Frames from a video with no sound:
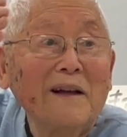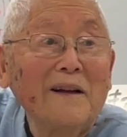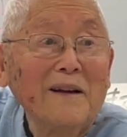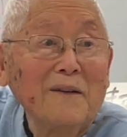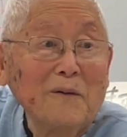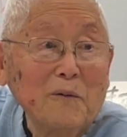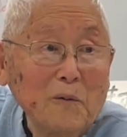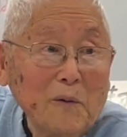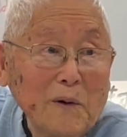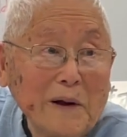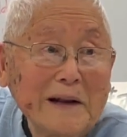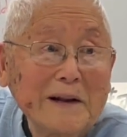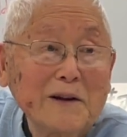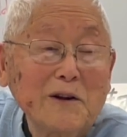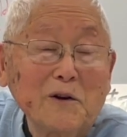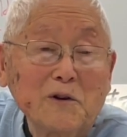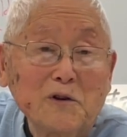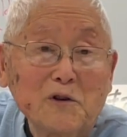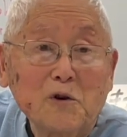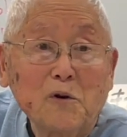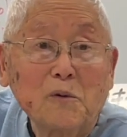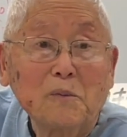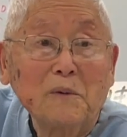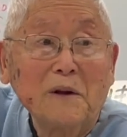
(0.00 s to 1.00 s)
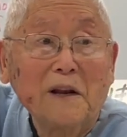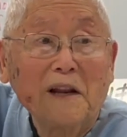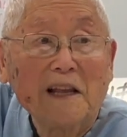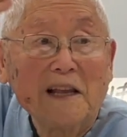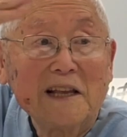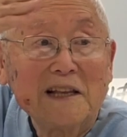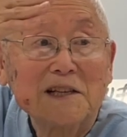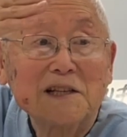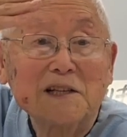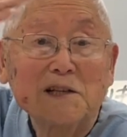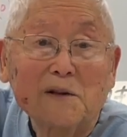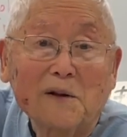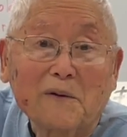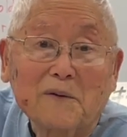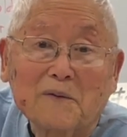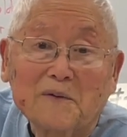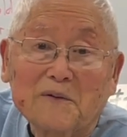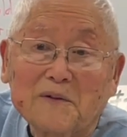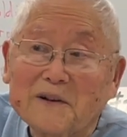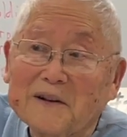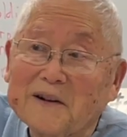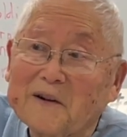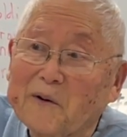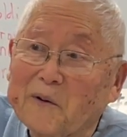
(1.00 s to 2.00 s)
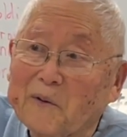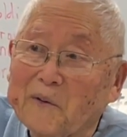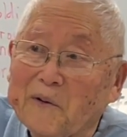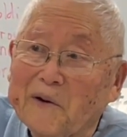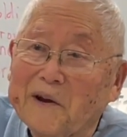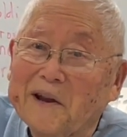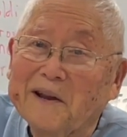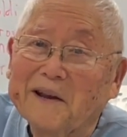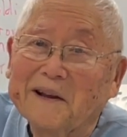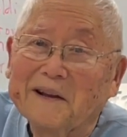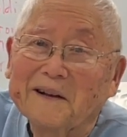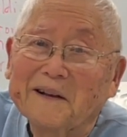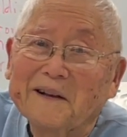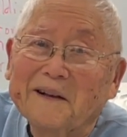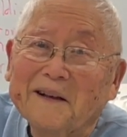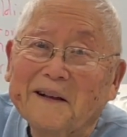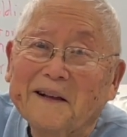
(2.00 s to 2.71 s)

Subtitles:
went to Germany instead of Korea